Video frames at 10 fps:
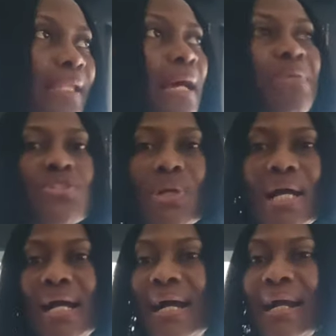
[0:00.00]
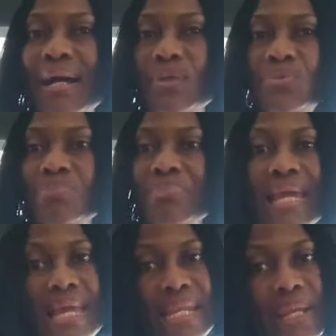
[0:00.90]
That means you can hang out with
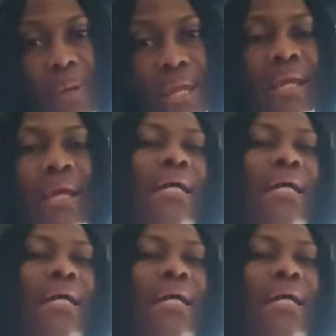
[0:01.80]
me anywhere.